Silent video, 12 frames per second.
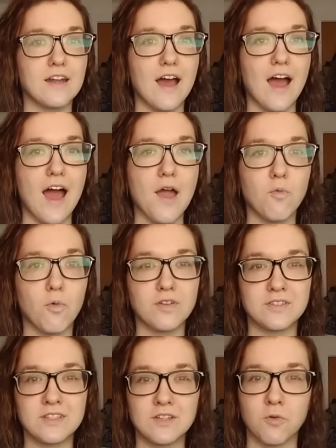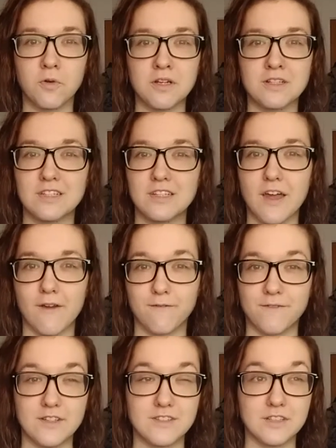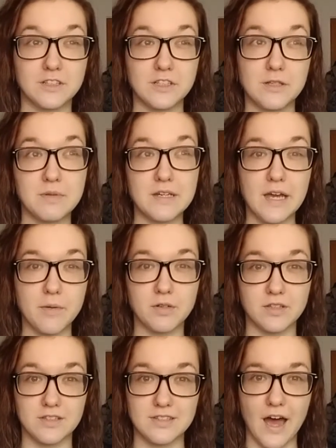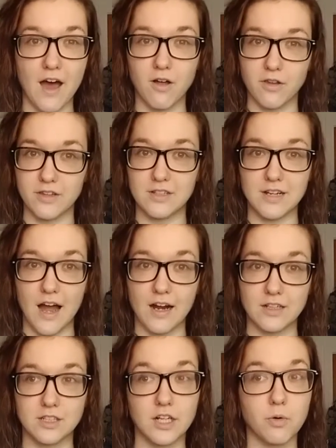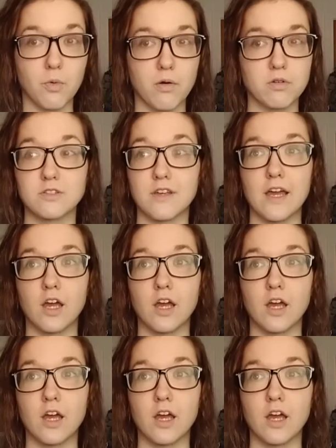I wasn't going to physically be able to tell the doctor what was